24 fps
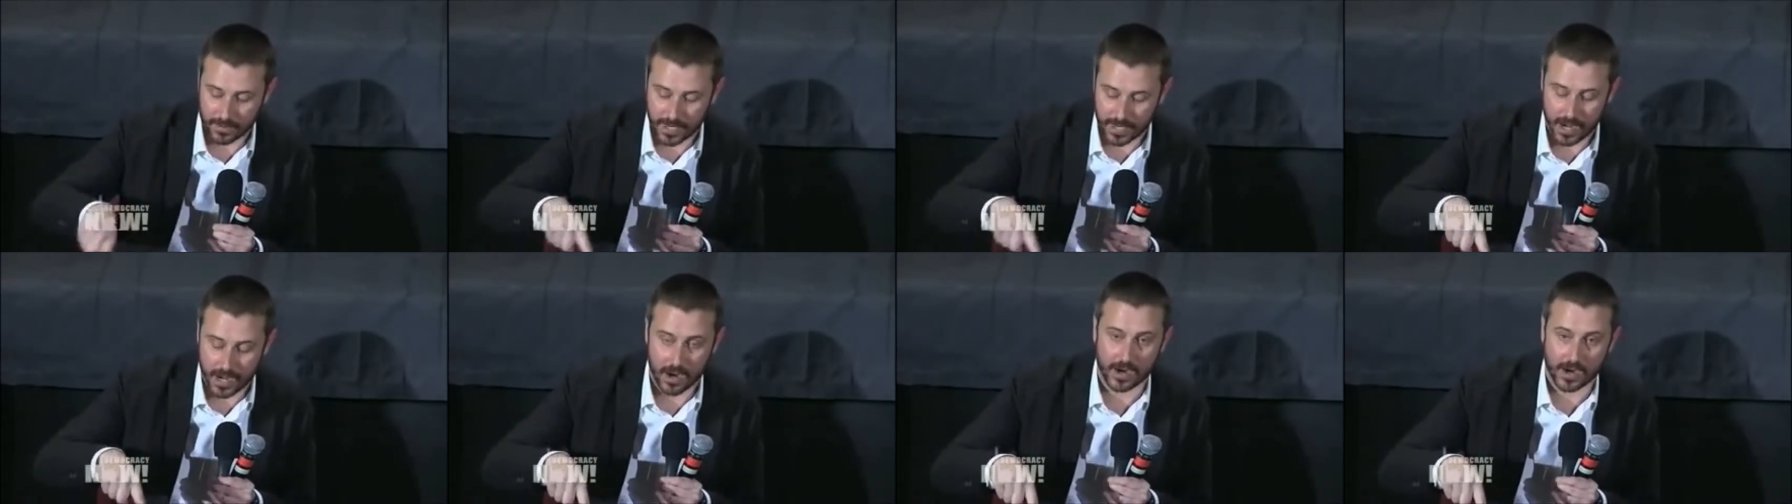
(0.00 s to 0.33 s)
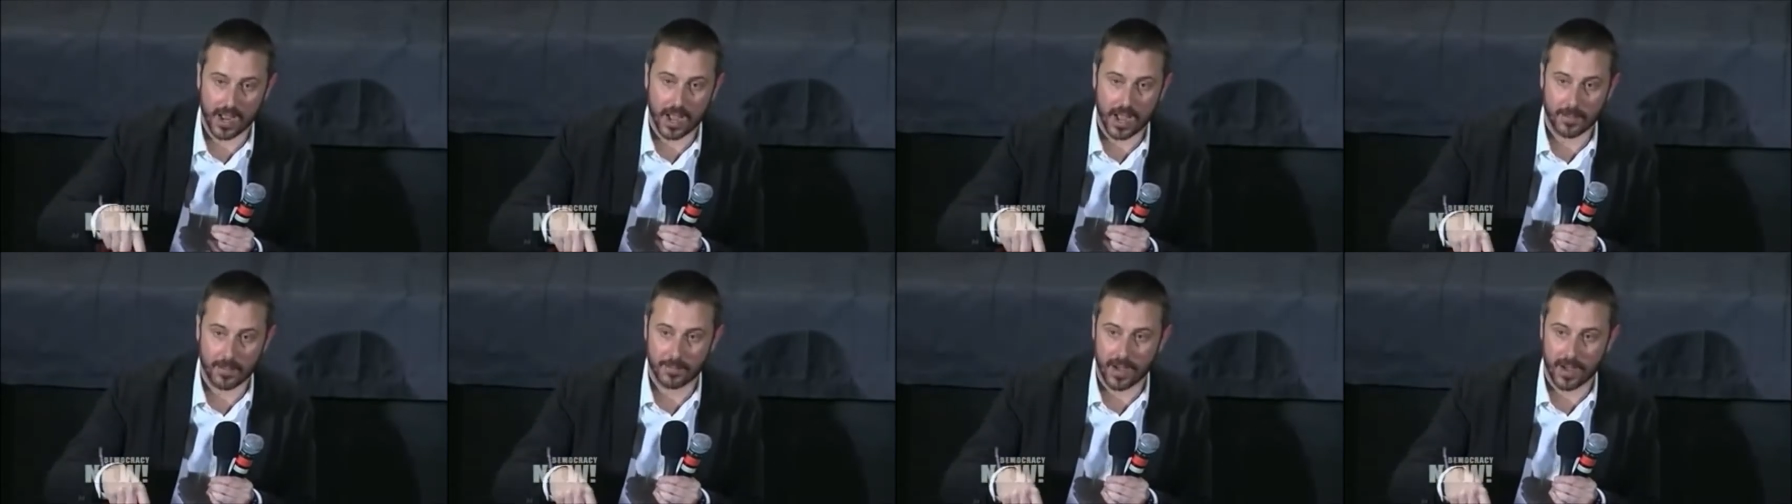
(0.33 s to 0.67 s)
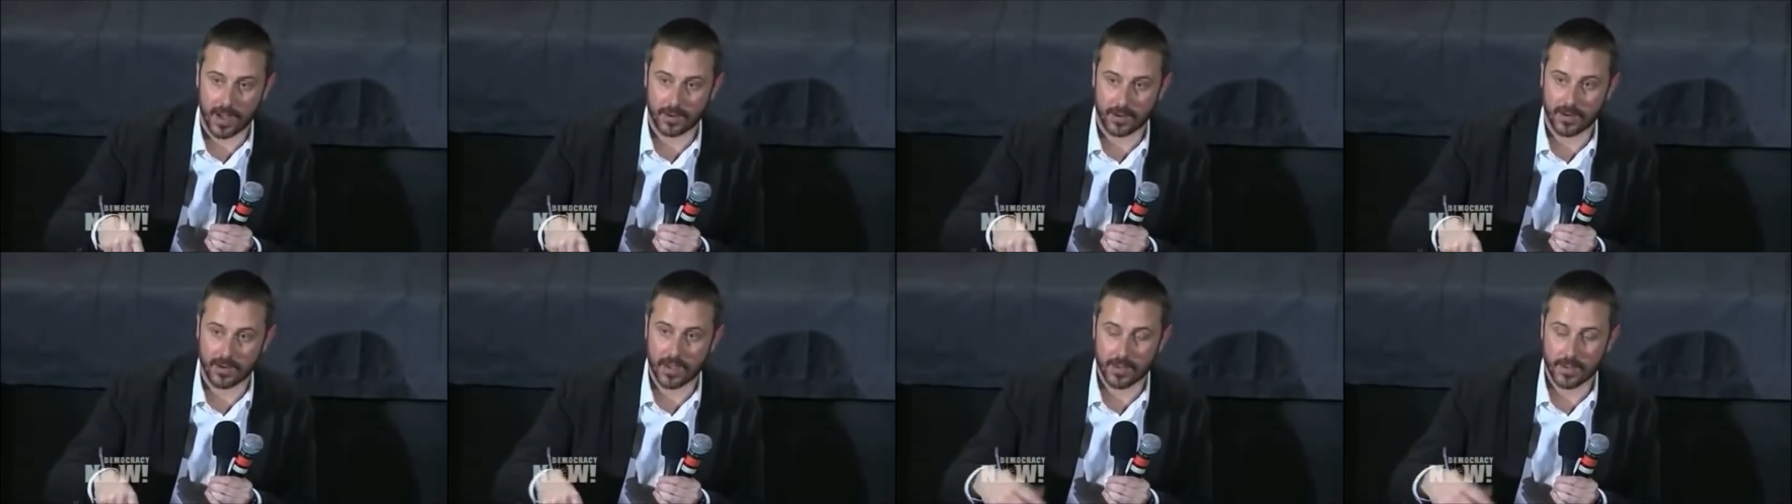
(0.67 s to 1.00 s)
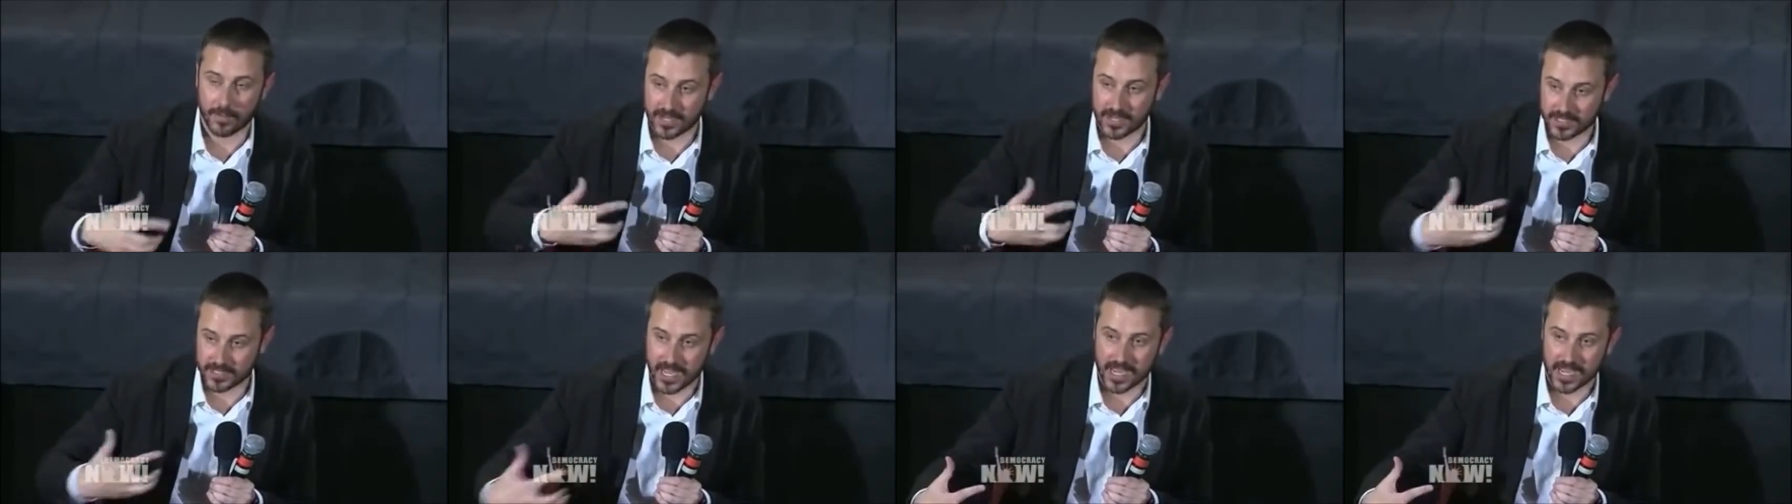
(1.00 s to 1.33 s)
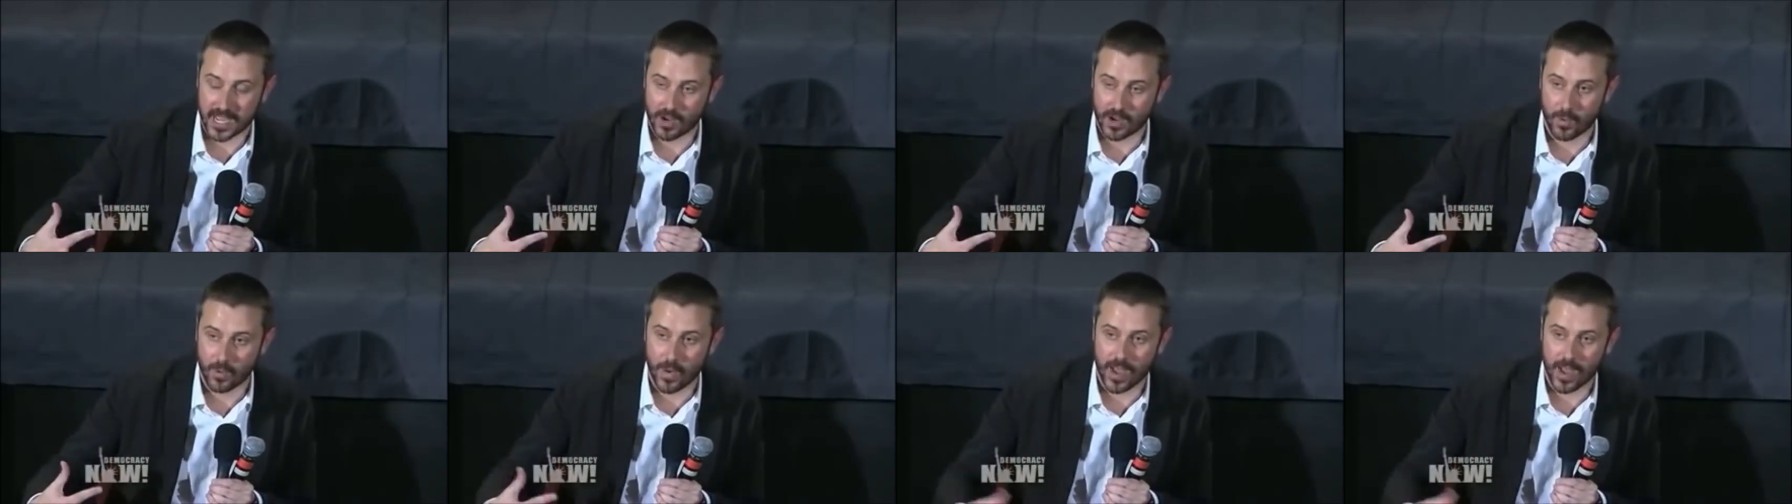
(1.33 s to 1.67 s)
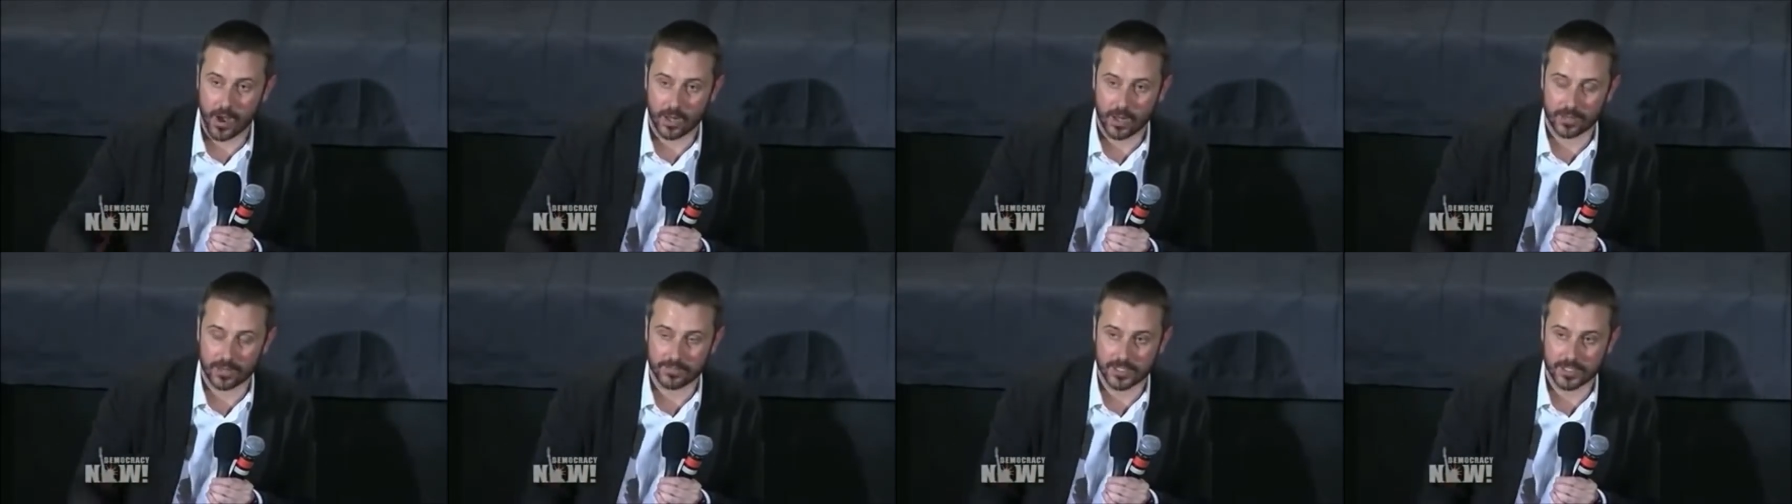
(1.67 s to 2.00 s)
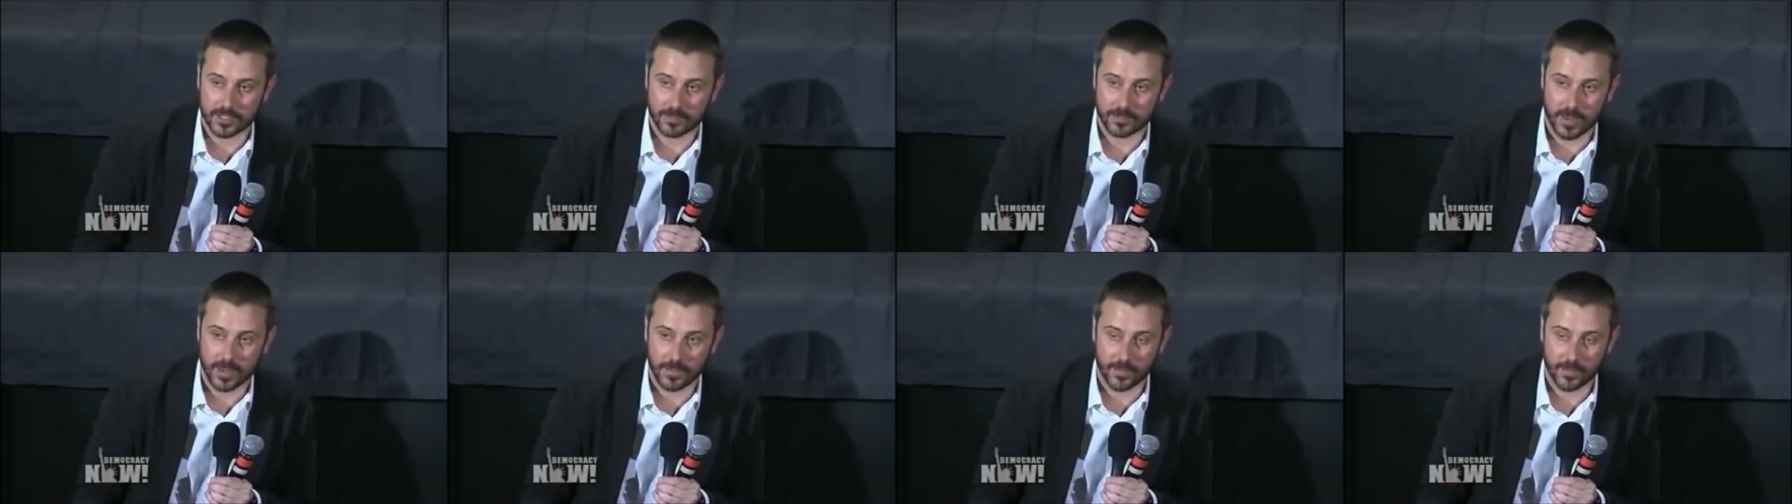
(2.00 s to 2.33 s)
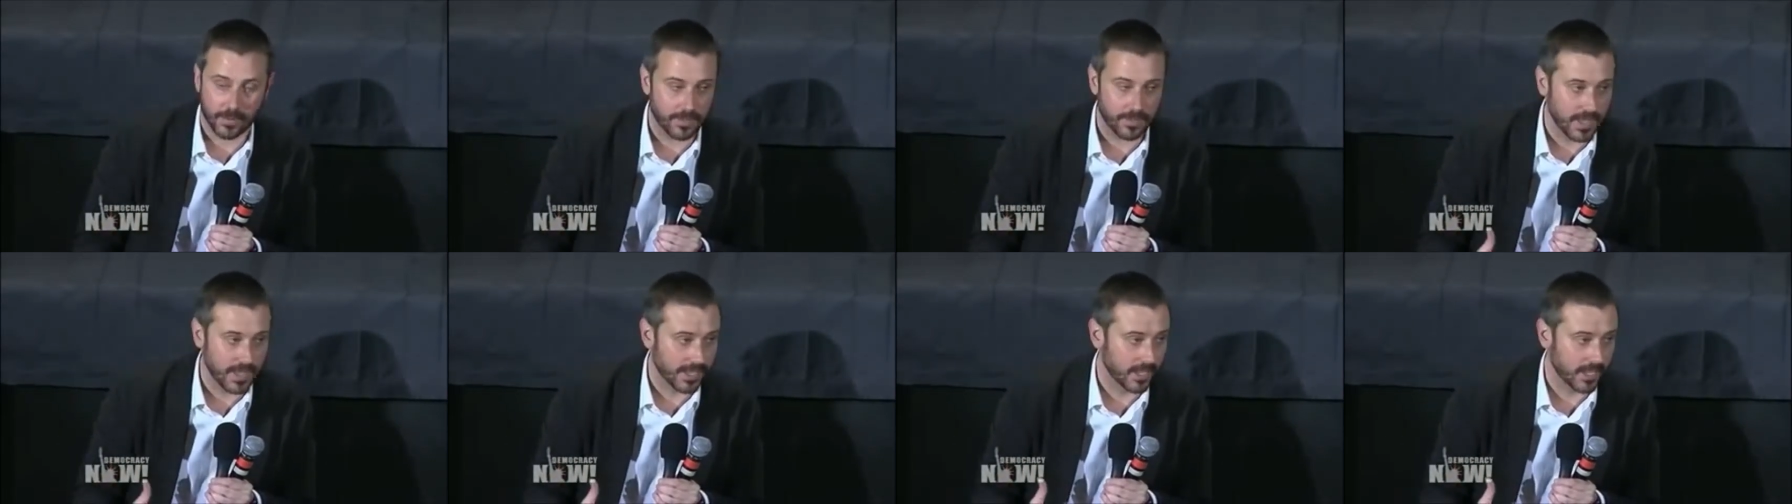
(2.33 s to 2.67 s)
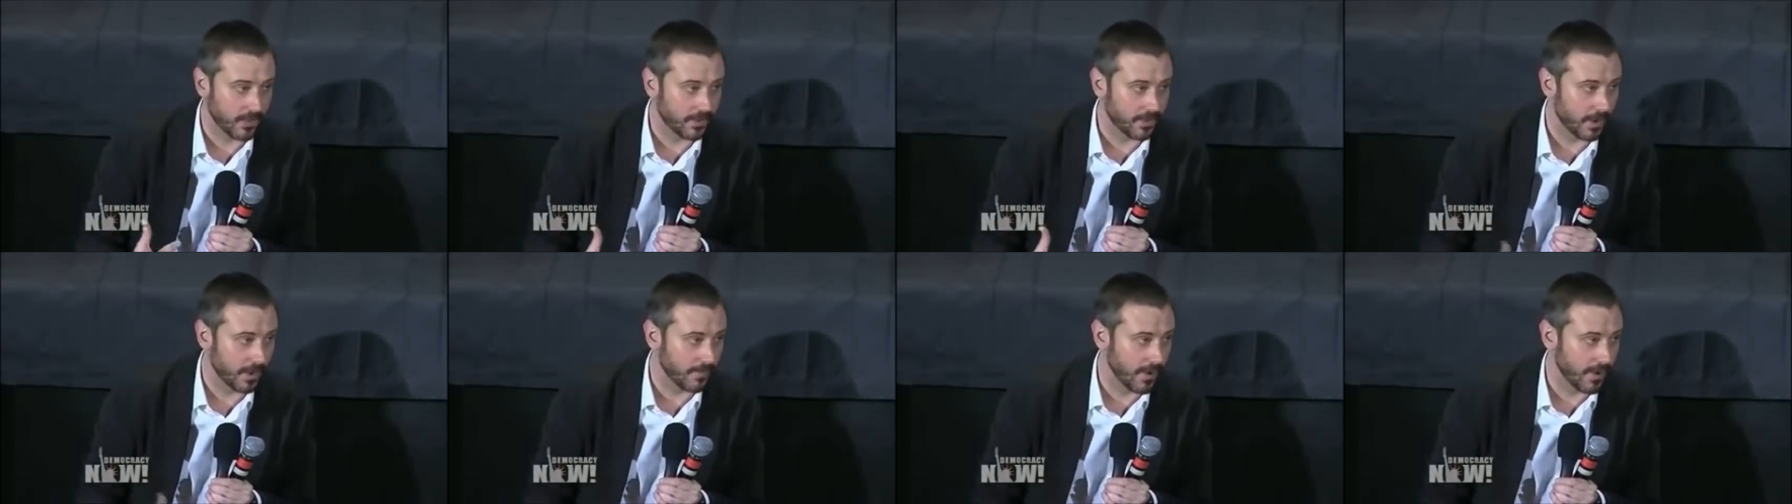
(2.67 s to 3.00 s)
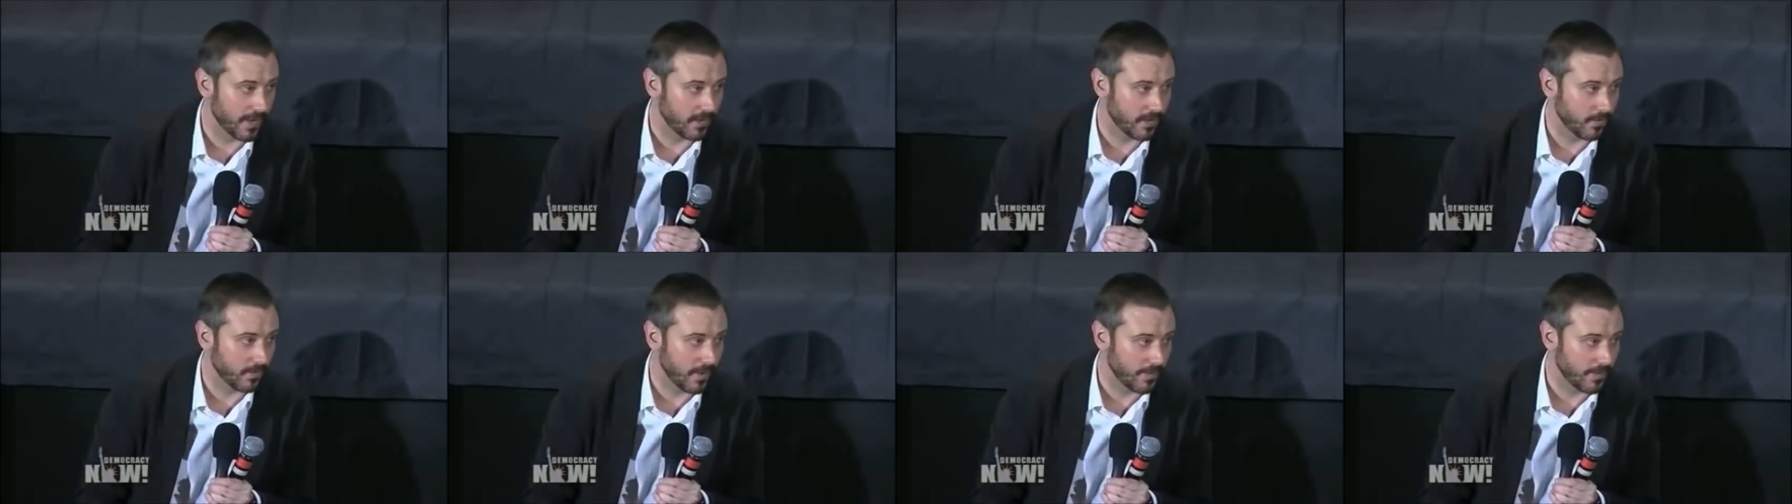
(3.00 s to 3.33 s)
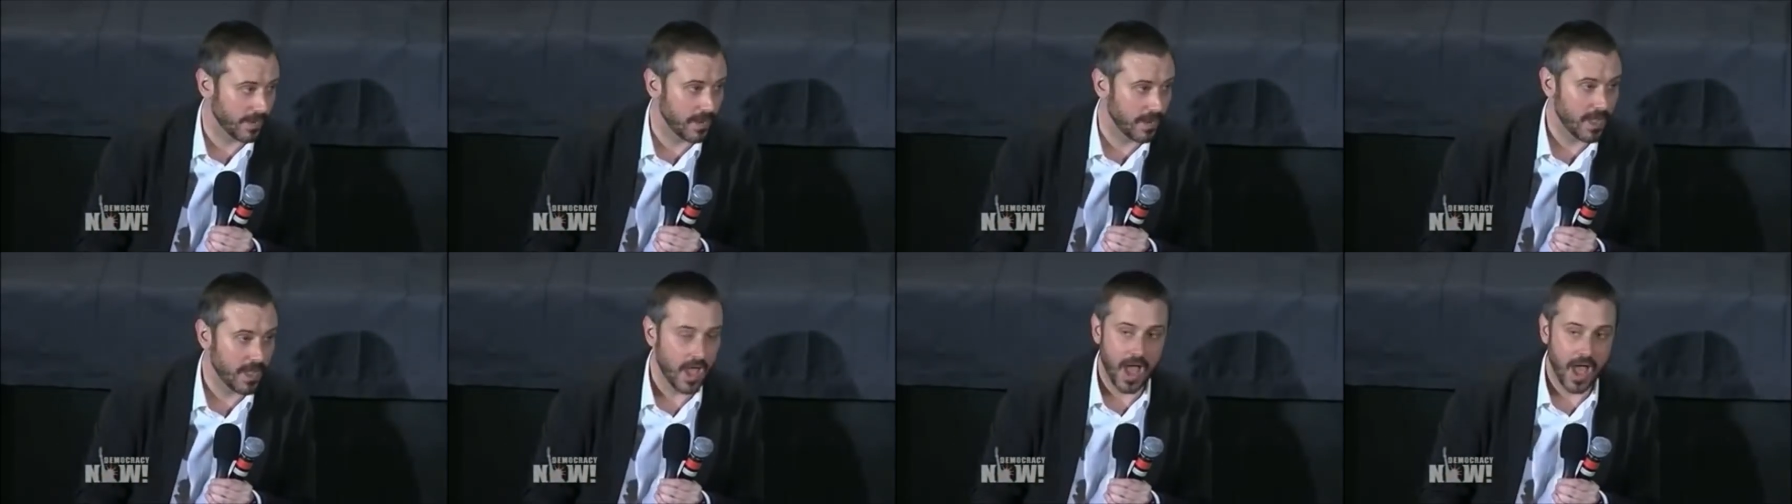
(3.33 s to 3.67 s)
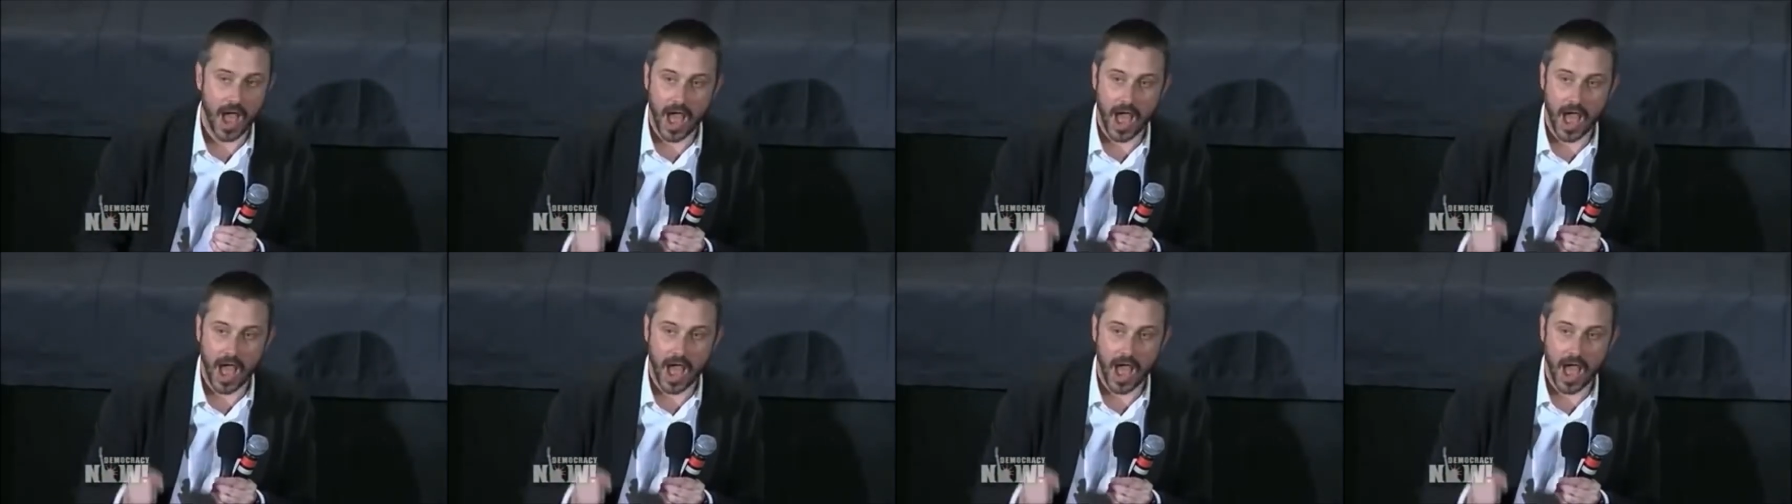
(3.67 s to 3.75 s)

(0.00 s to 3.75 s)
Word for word: in our compound by taking away all of these people, and they killed our pregnant women.